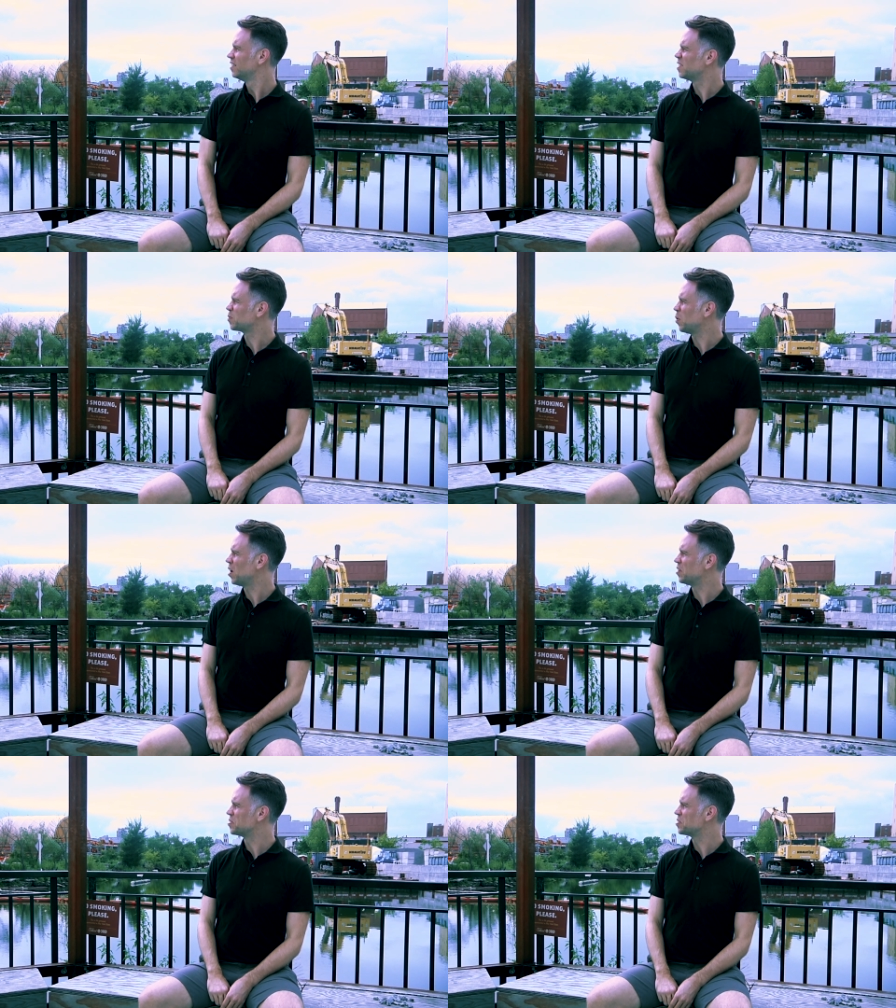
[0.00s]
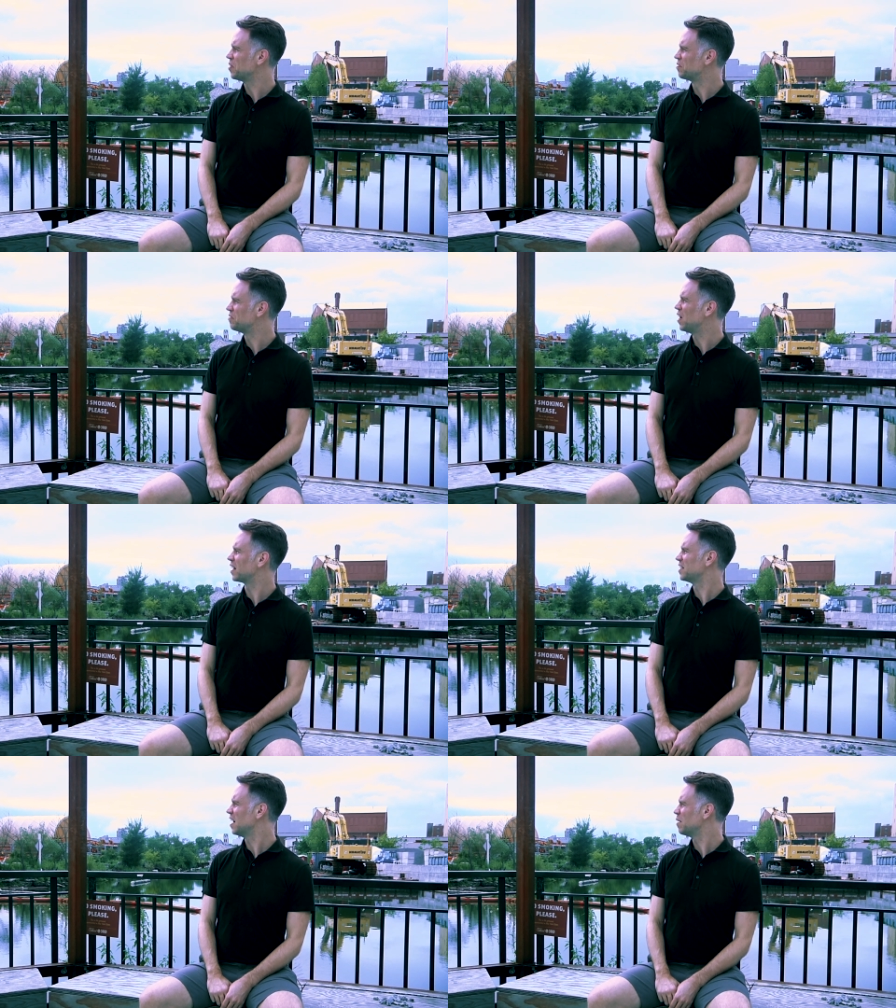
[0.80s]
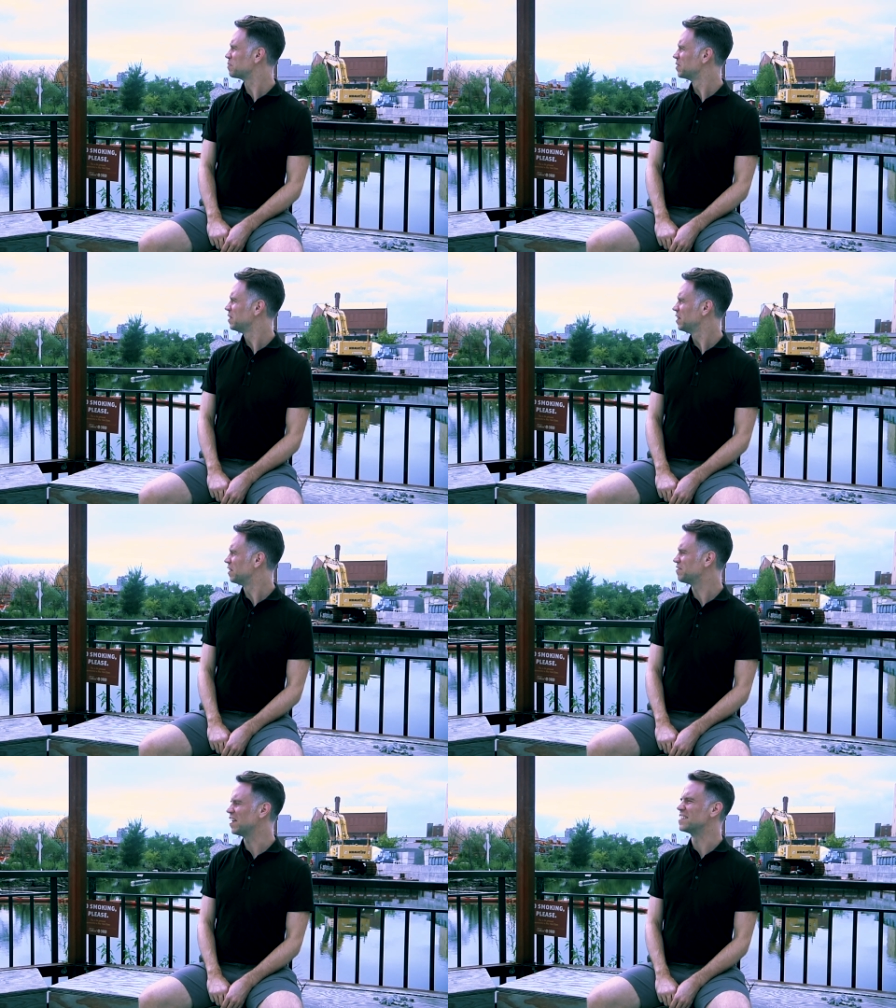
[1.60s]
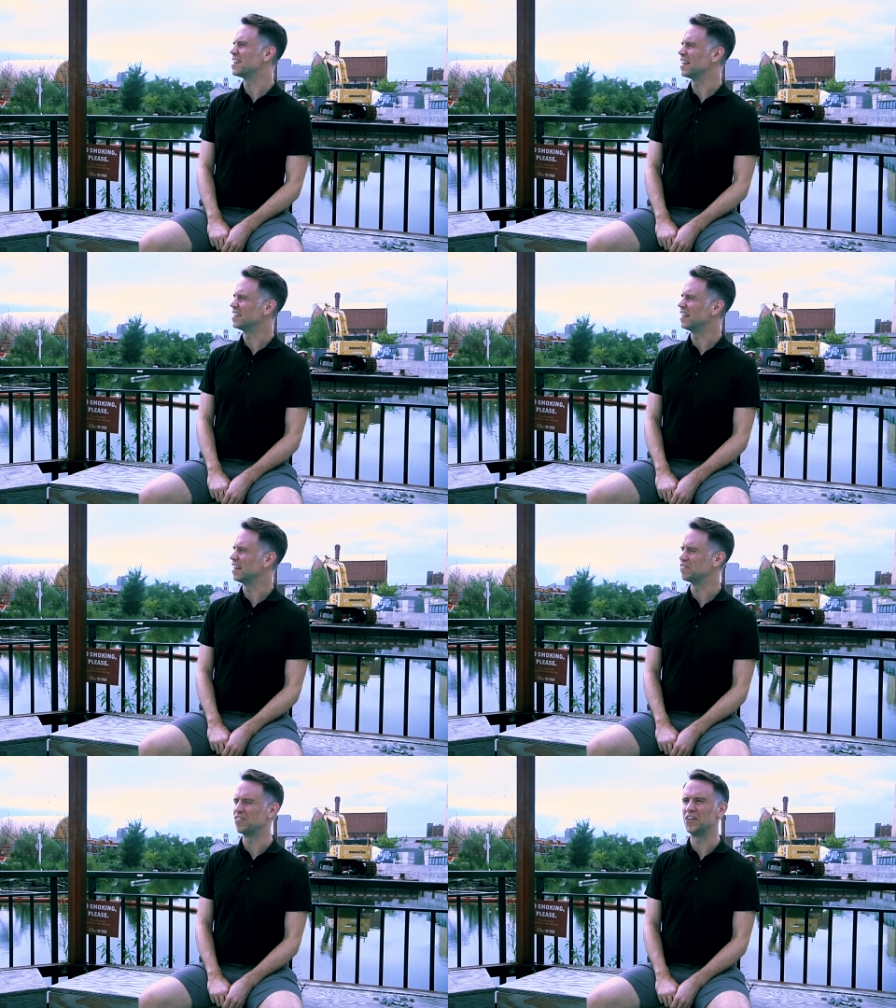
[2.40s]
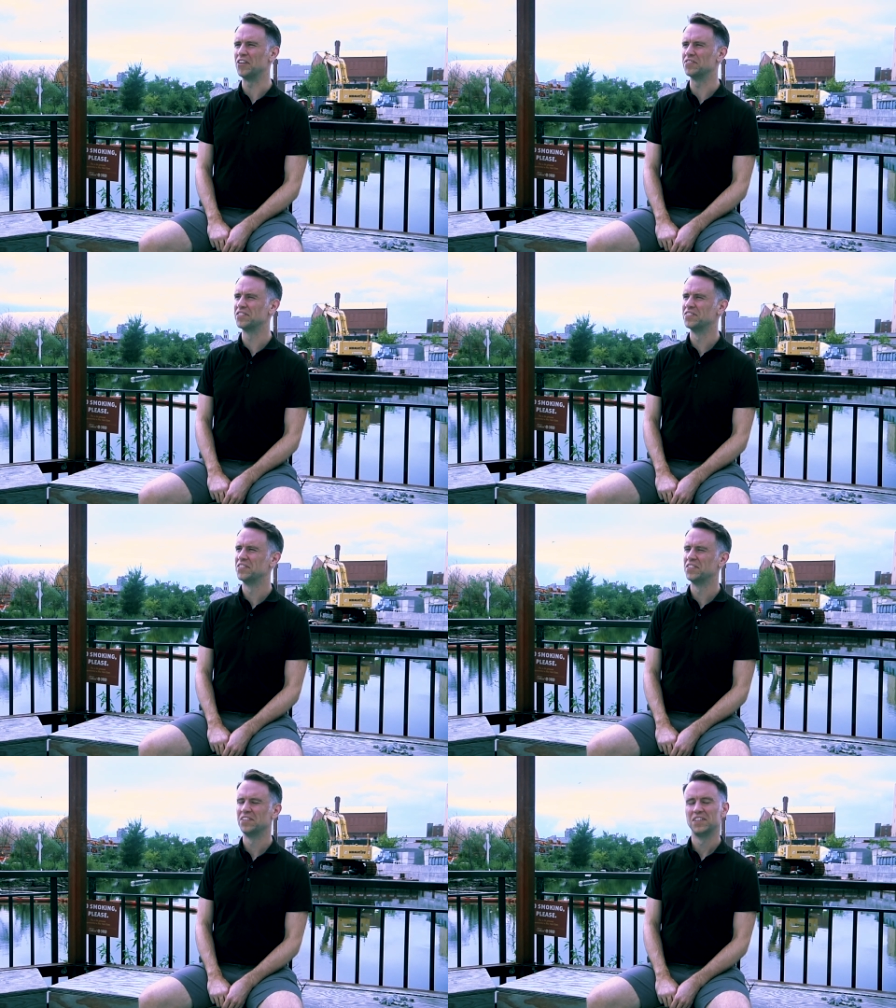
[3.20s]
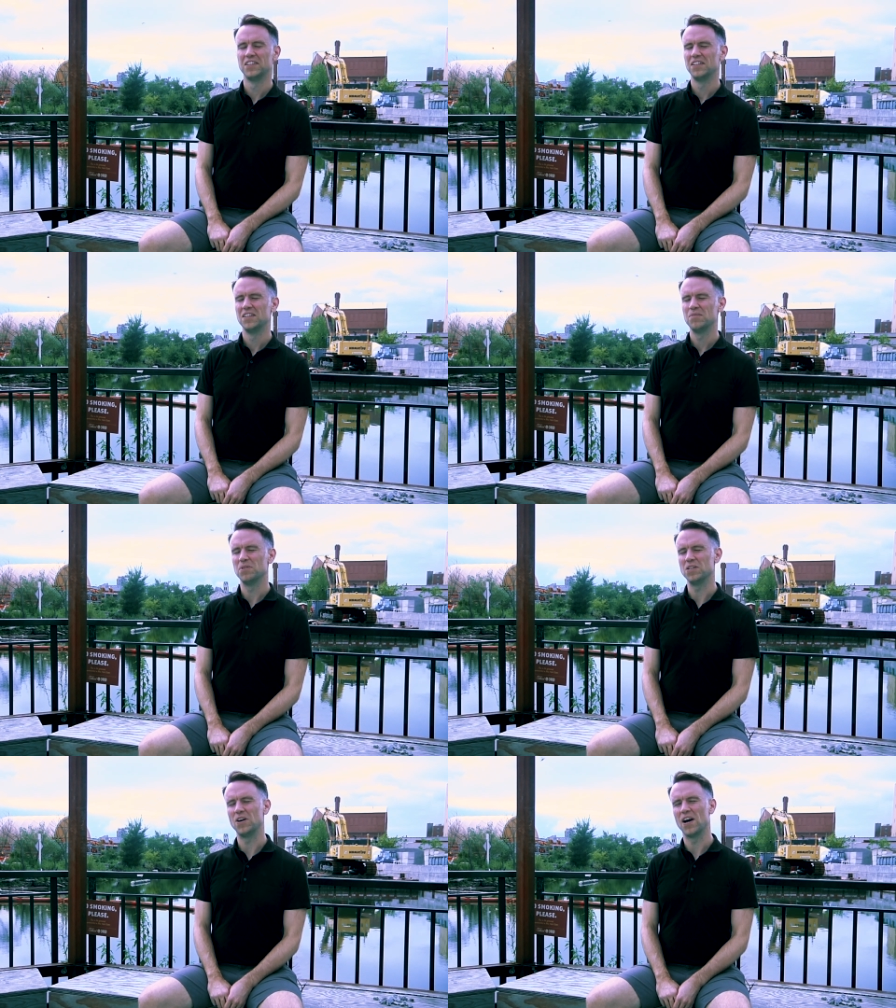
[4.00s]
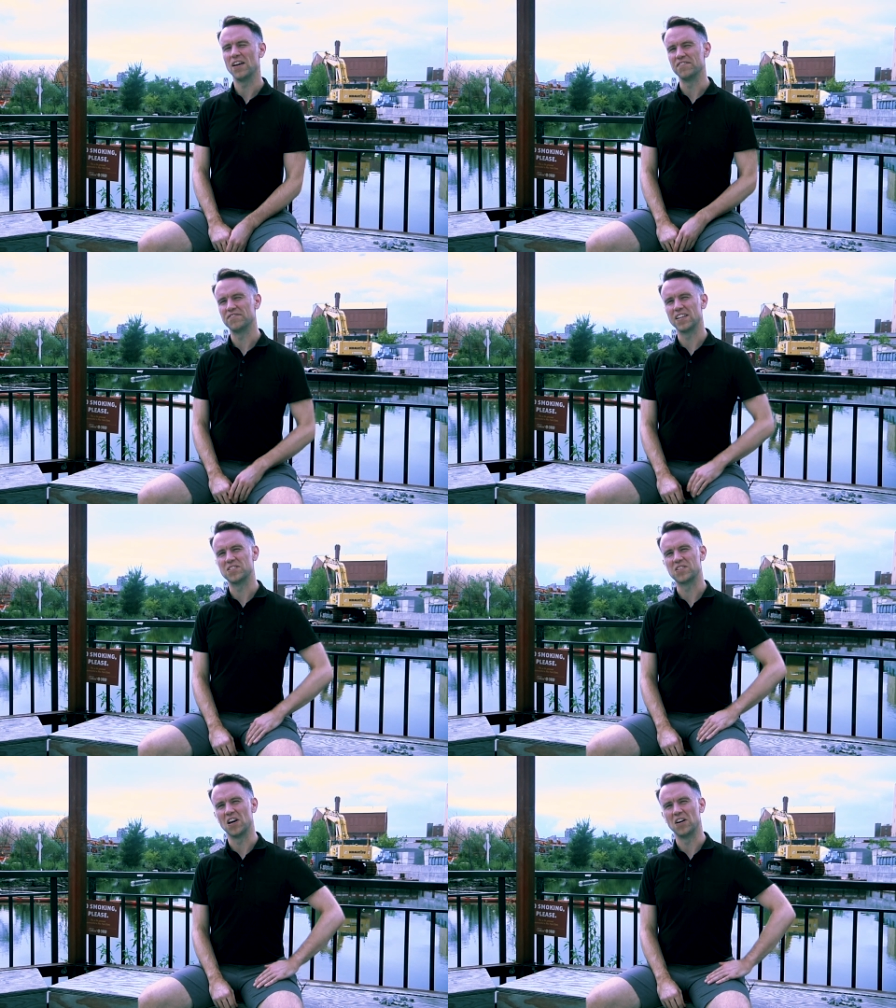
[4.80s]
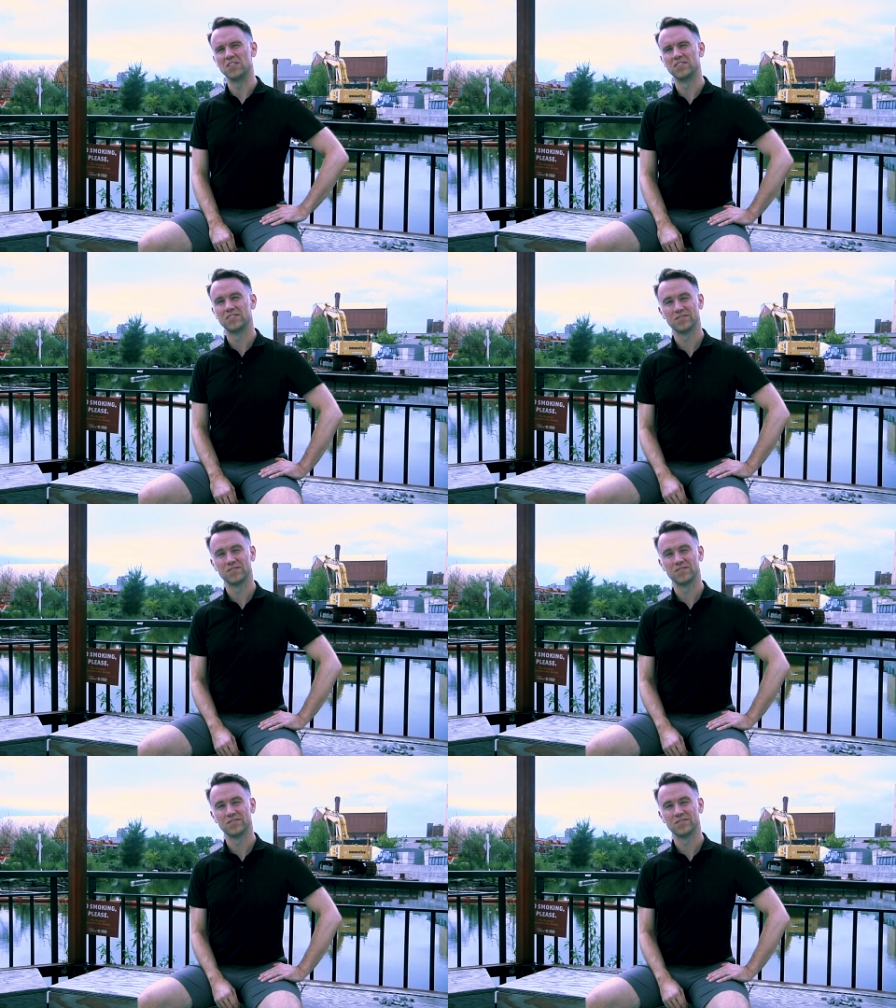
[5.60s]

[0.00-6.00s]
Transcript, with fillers: This water's so fucked up, the feds had to get involved. But you know how the feds go.